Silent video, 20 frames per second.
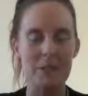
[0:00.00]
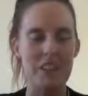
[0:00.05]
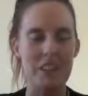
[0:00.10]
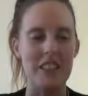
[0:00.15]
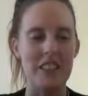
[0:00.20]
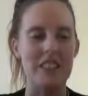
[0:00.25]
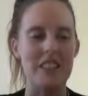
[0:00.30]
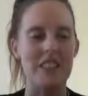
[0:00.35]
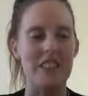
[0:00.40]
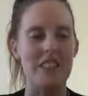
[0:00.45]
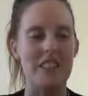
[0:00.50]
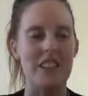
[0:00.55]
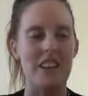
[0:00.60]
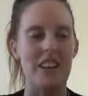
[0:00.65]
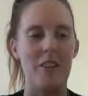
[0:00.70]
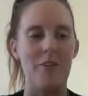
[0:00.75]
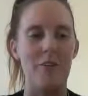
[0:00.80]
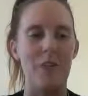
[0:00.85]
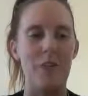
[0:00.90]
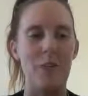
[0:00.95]
which is
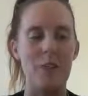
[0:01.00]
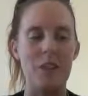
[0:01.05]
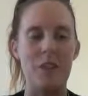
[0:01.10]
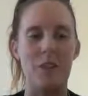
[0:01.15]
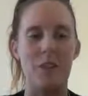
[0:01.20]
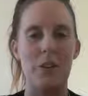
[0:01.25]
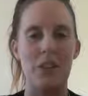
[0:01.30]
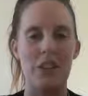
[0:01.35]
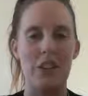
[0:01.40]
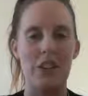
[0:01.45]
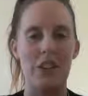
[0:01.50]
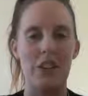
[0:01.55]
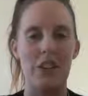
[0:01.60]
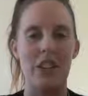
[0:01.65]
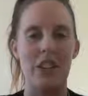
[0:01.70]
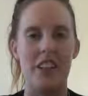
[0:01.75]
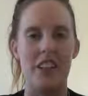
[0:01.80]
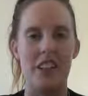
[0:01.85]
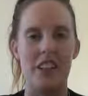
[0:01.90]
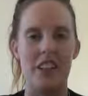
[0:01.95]
also
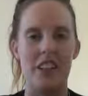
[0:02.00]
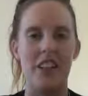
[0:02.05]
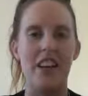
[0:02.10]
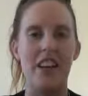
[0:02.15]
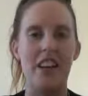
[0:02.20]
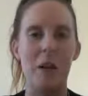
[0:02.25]
included in